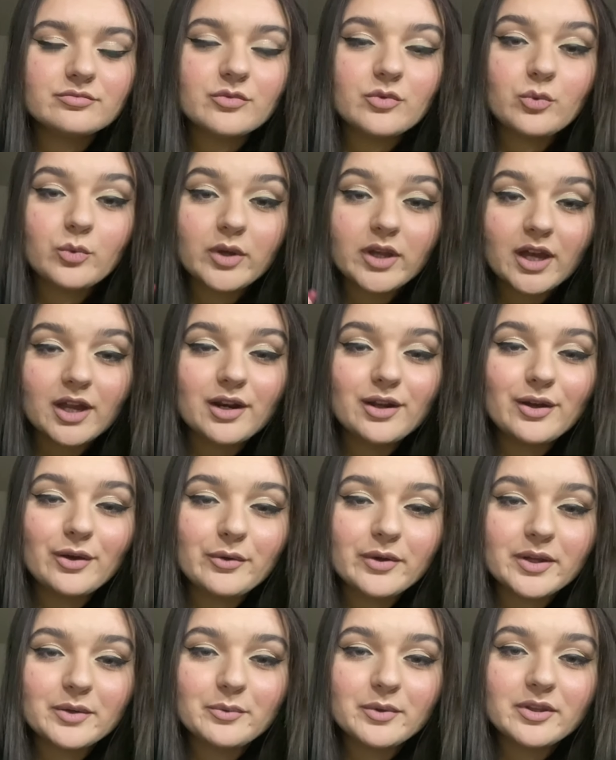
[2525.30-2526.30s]
gotta go
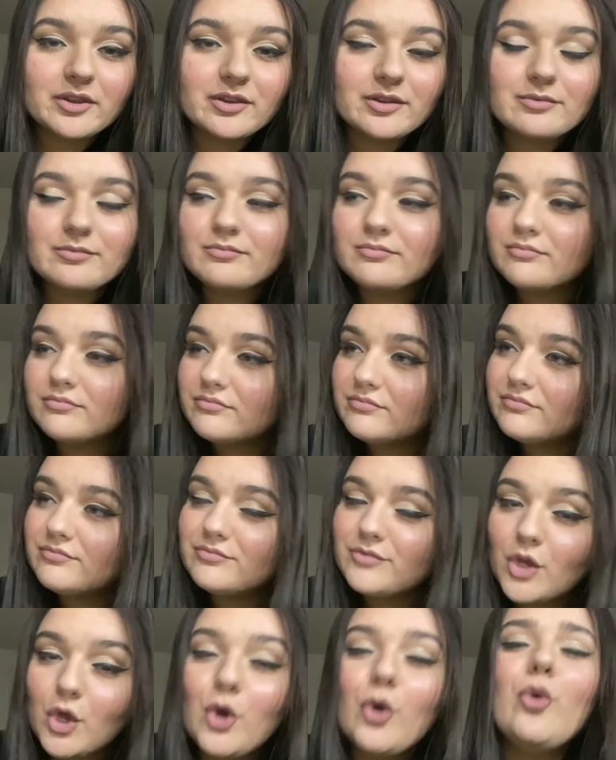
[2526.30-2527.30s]
in with,
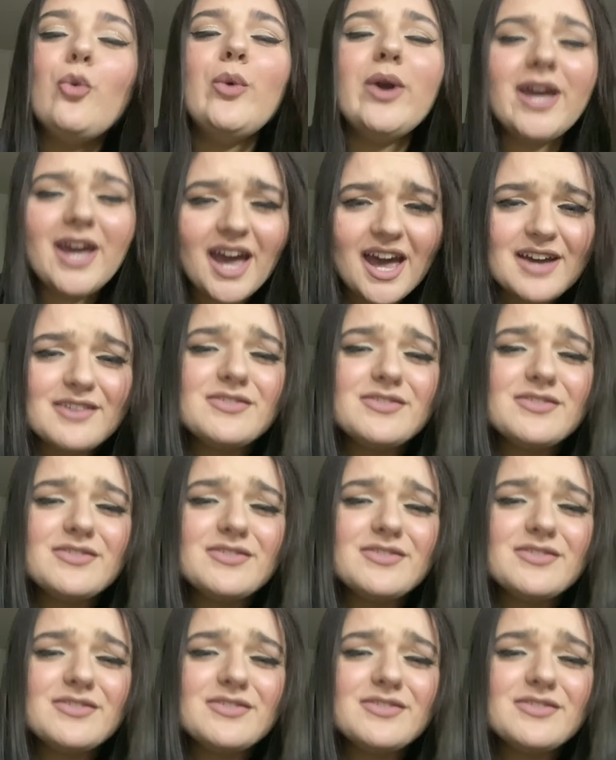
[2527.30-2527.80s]
we have